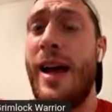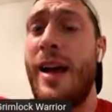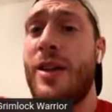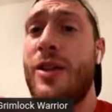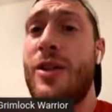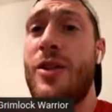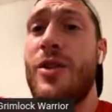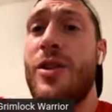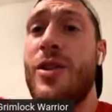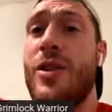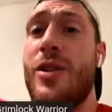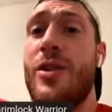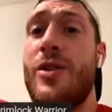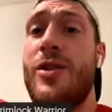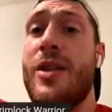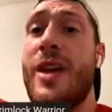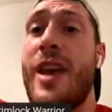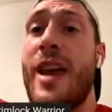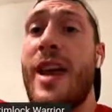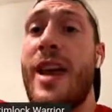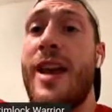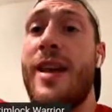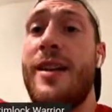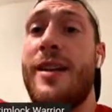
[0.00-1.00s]
you
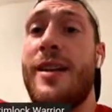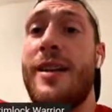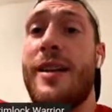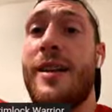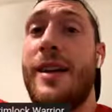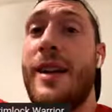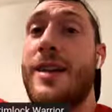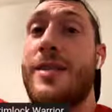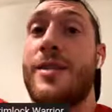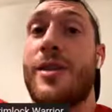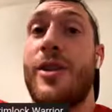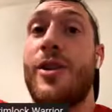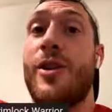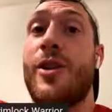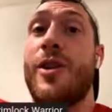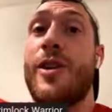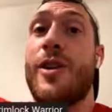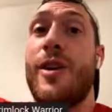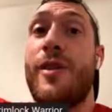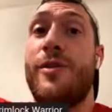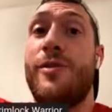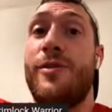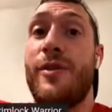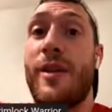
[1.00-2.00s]
can't, it's
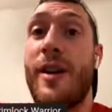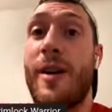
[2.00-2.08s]
unheard of.